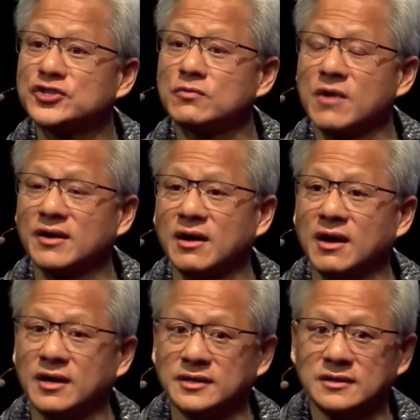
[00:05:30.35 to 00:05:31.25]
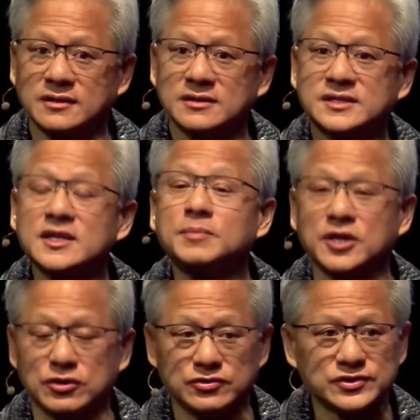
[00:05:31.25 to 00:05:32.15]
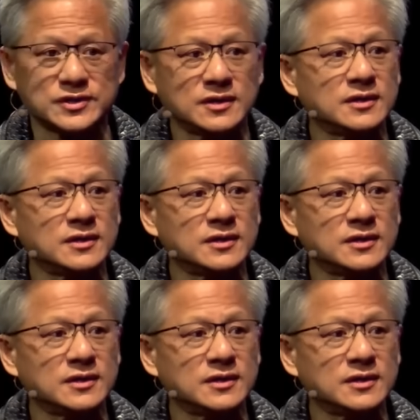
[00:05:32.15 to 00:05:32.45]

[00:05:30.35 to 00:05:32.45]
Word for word: to run on CPUs